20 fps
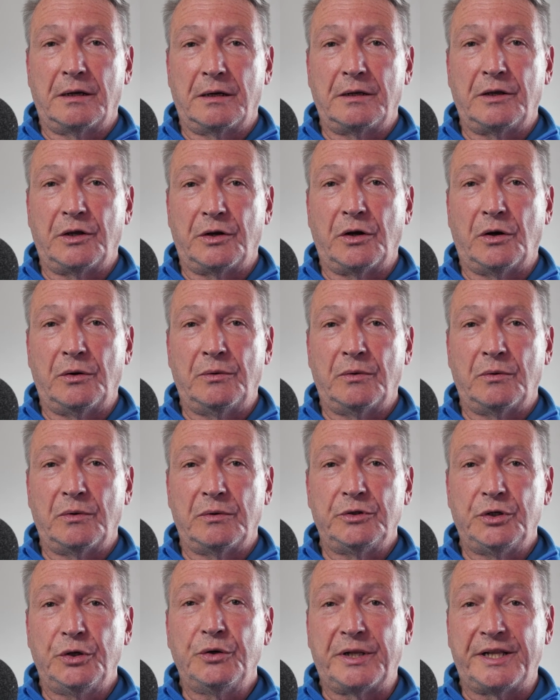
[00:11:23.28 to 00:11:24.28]
You know,
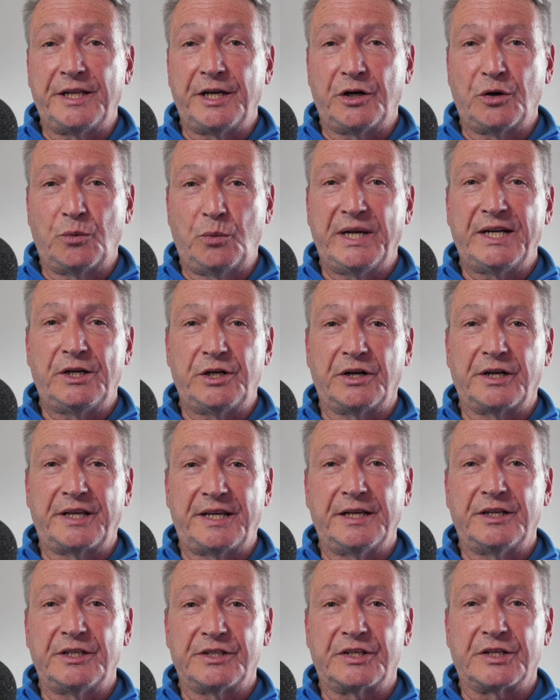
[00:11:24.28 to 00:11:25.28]
nuclear winter
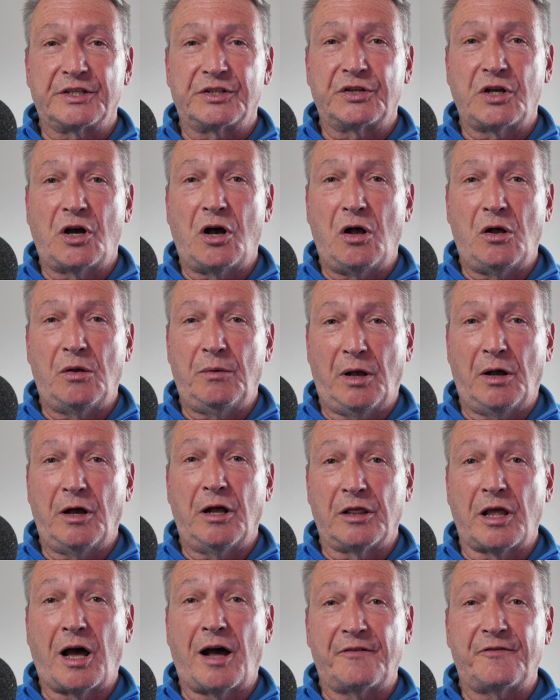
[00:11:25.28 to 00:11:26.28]
kills us all a
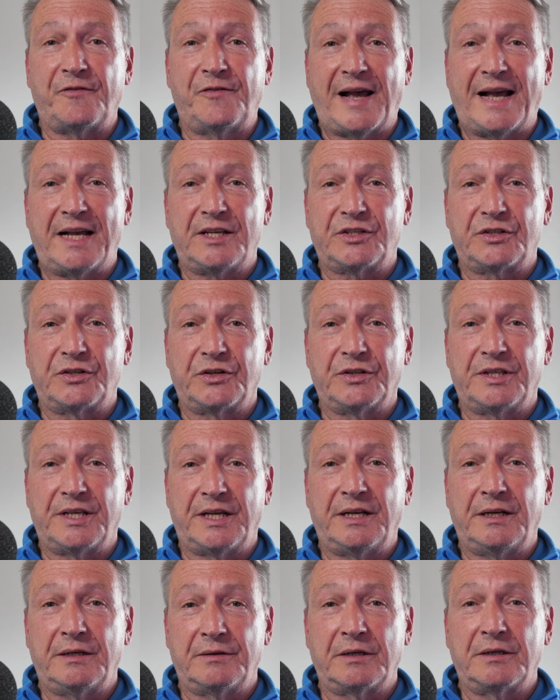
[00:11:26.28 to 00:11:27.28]
lot faster
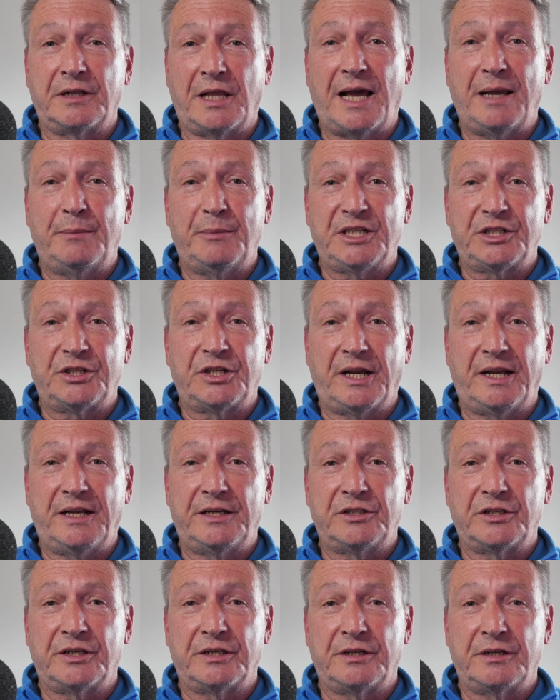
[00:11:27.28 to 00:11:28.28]
than climate
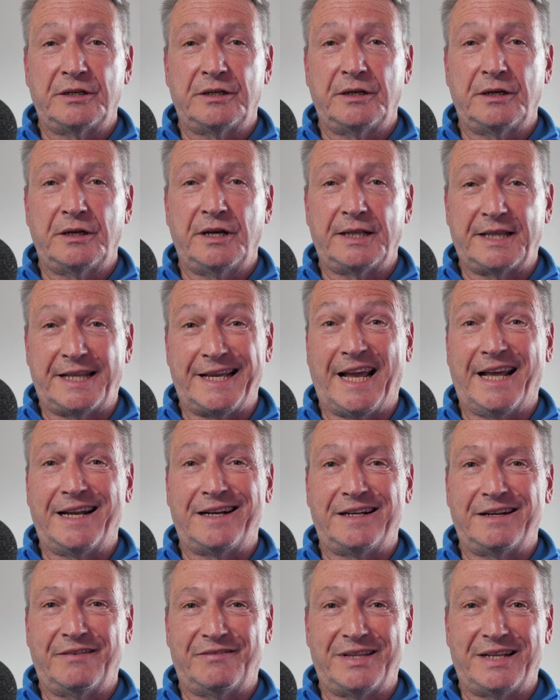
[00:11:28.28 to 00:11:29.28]
change. The
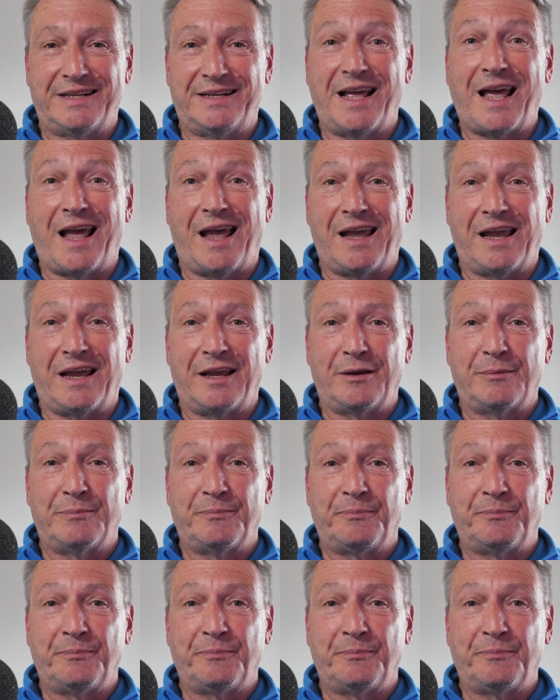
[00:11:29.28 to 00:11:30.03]
end of the day.